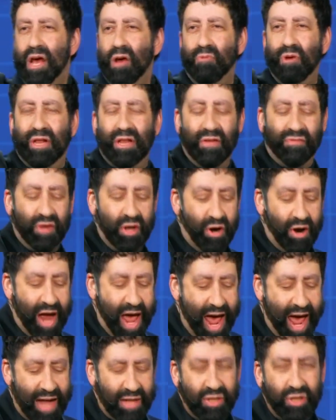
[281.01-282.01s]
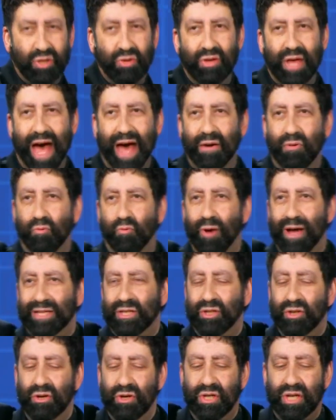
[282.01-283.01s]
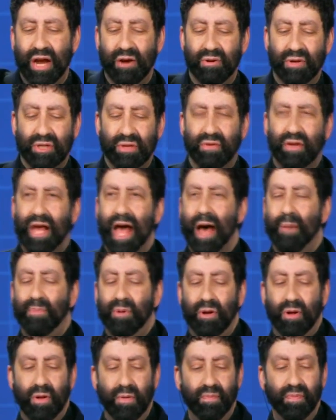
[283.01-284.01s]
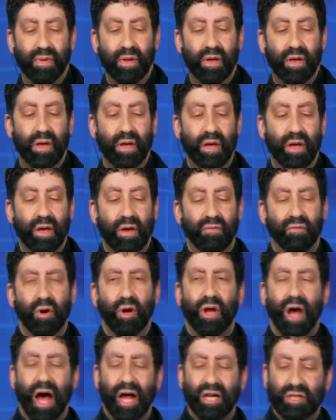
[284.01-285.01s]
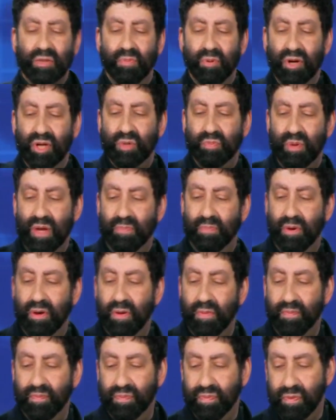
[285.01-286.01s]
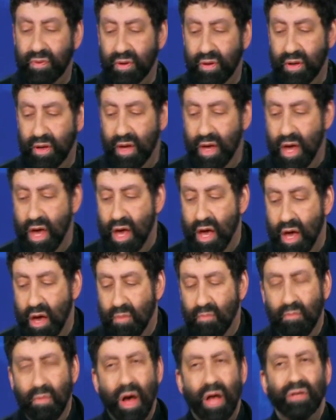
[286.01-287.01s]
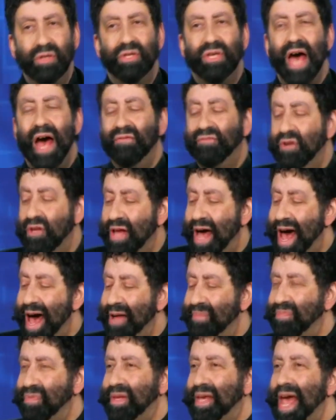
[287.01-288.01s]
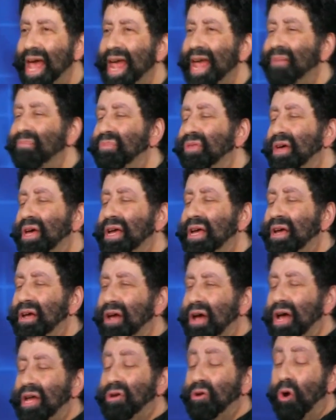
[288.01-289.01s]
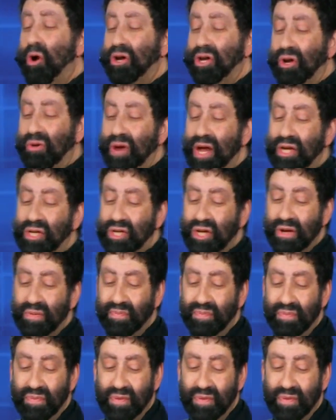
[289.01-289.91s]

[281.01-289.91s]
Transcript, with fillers: we lifted our hands to that western terrace of the Capitol for God to put his people. Months after that came the inauguration.